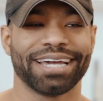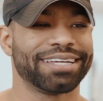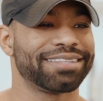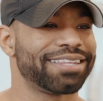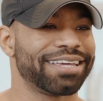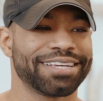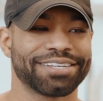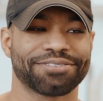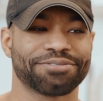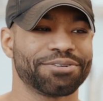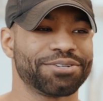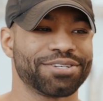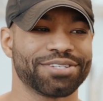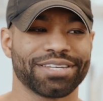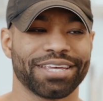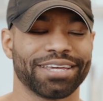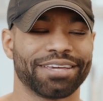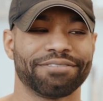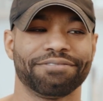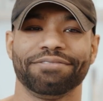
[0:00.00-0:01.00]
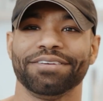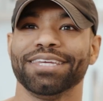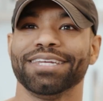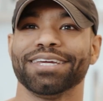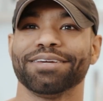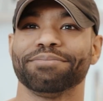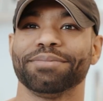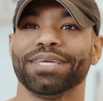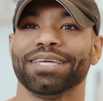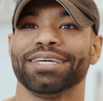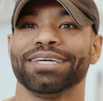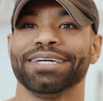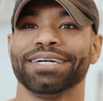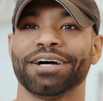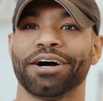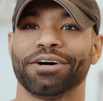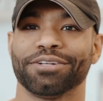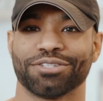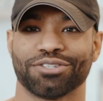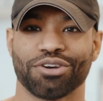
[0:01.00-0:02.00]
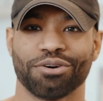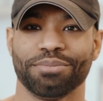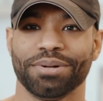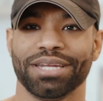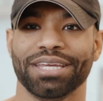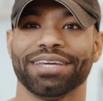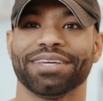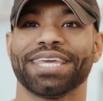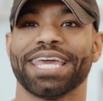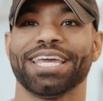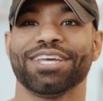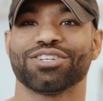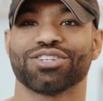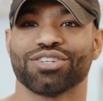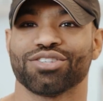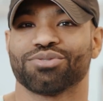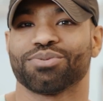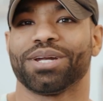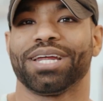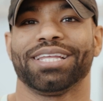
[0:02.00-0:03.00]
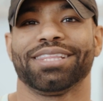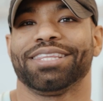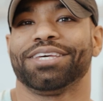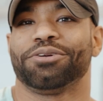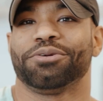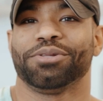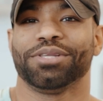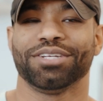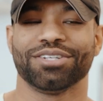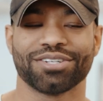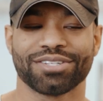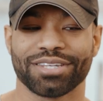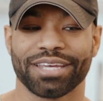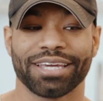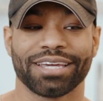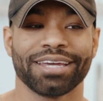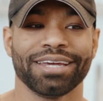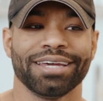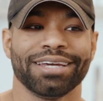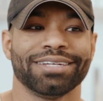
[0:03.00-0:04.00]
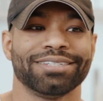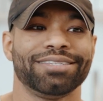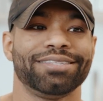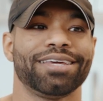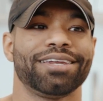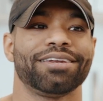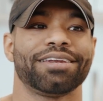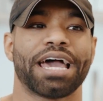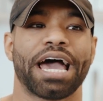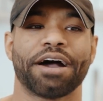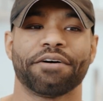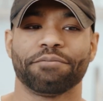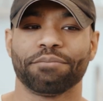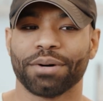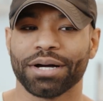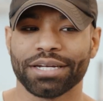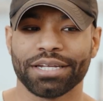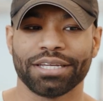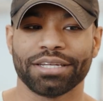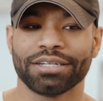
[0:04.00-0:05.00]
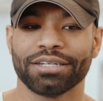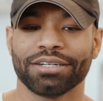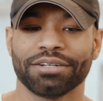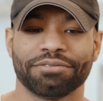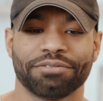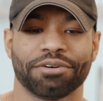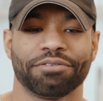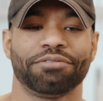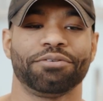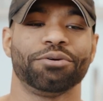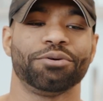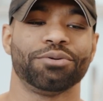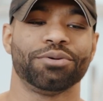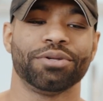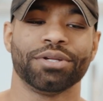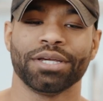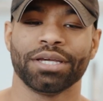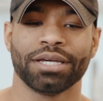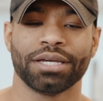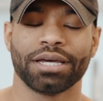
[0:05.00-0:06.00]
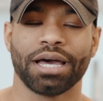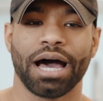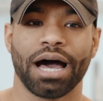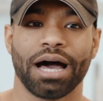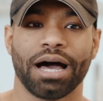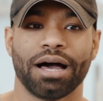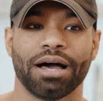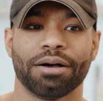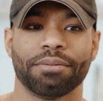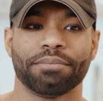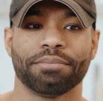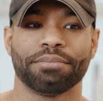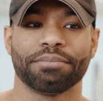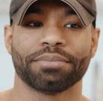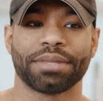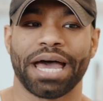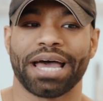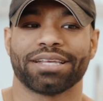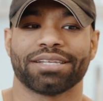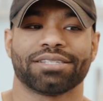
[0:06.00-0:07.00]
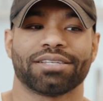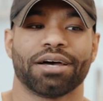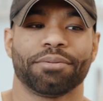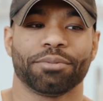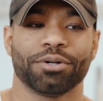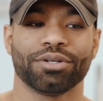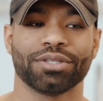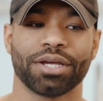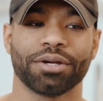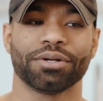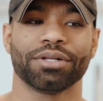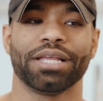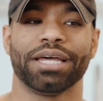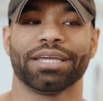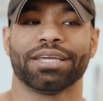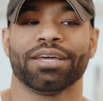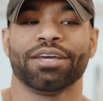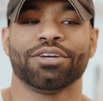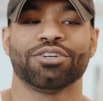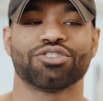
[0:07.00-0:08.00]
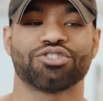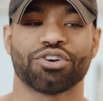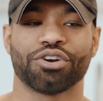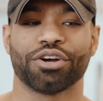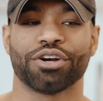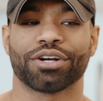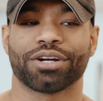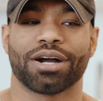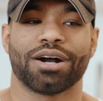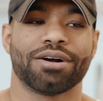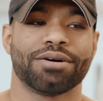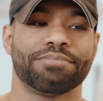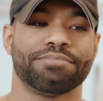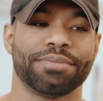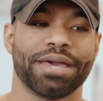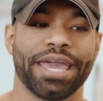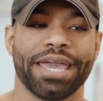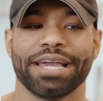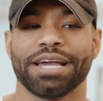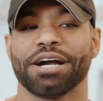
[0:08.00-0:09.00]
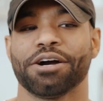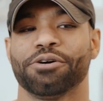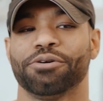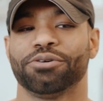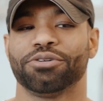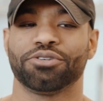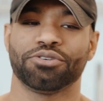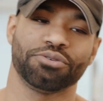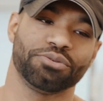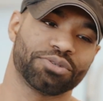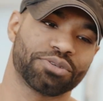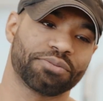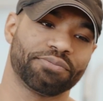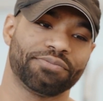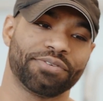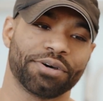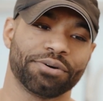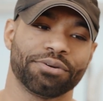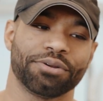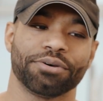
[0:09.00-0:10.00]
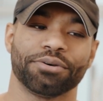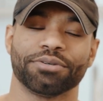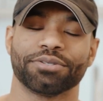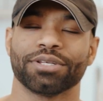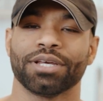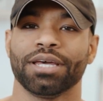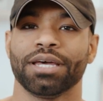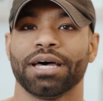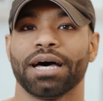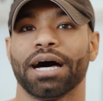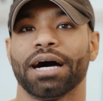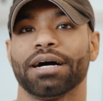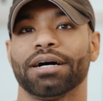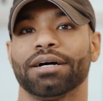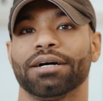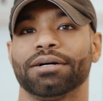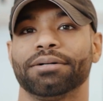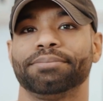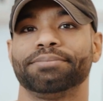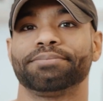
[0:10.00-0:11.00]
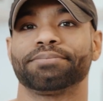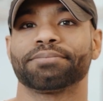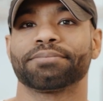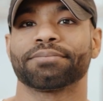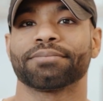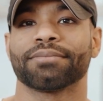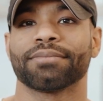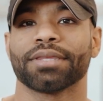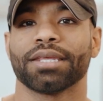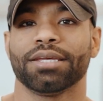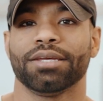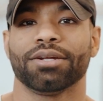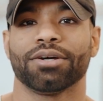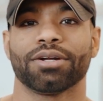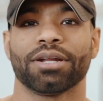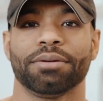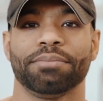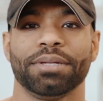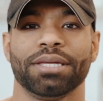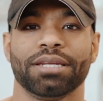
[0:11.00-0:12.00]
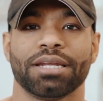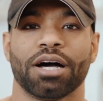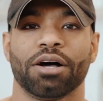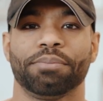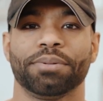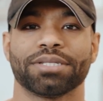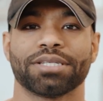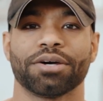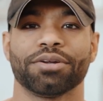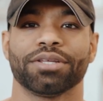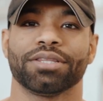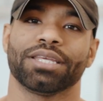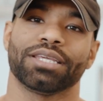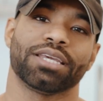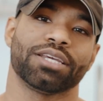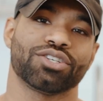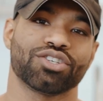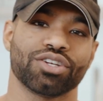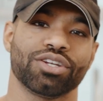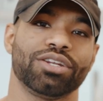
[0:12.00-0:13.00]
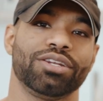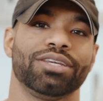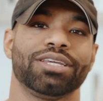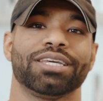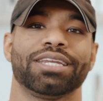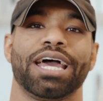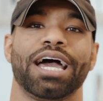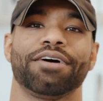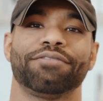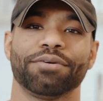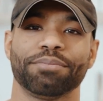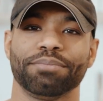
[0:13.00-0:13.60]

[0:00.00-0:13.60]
thanks for just like feeding me on so many occasions when I literally just like didn't have money for food. That summer they were like, sure, come hang out, shoot some photos. You know what I mean? Help us out in the kitchen and you can have a